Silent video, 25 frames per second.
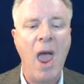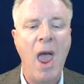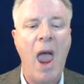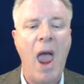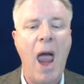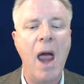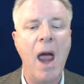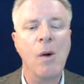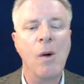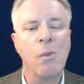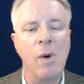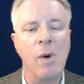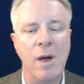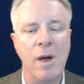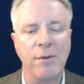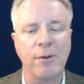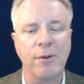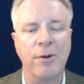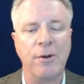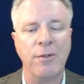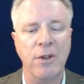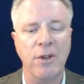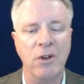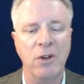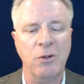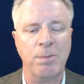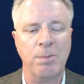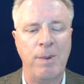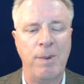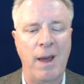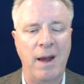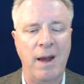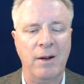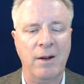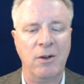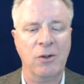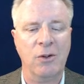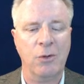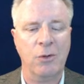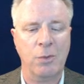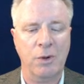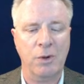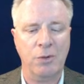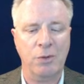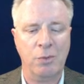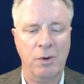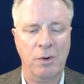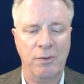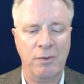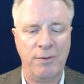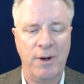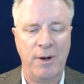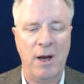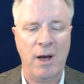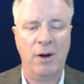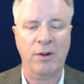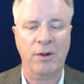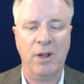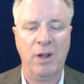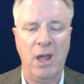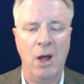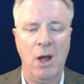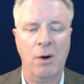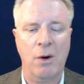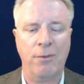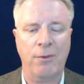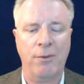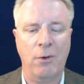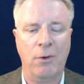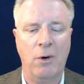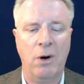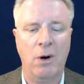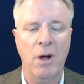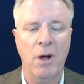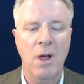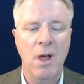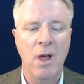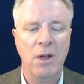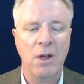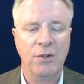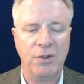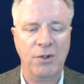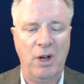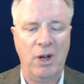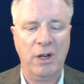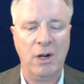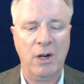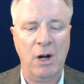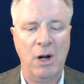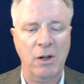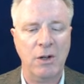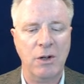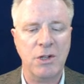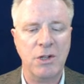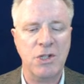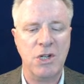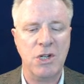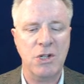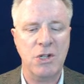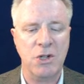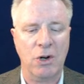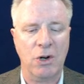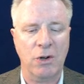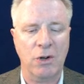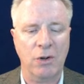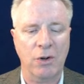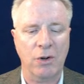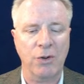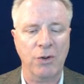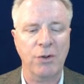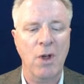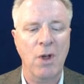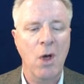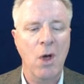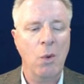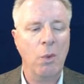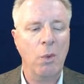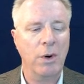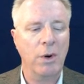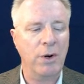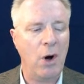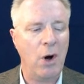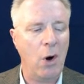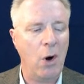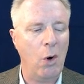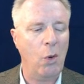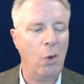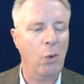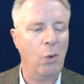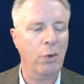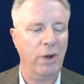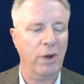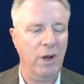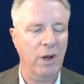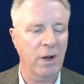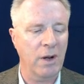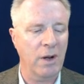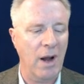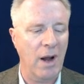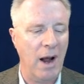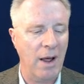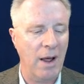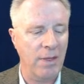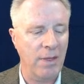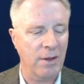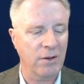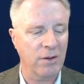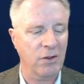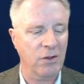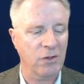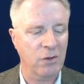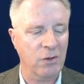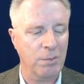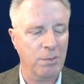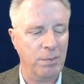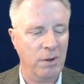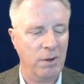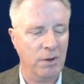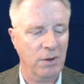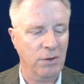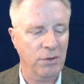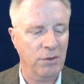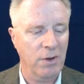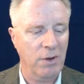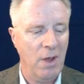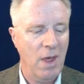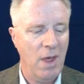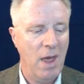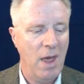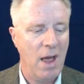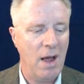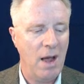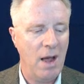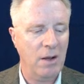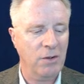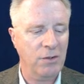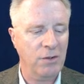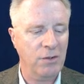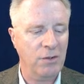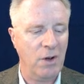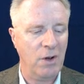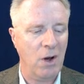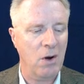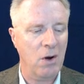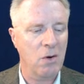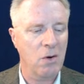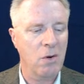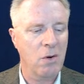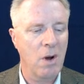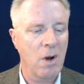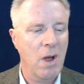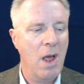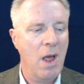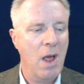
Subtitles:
and whether these patterns which we've found here for psychology journals would hold in other disciplines. And so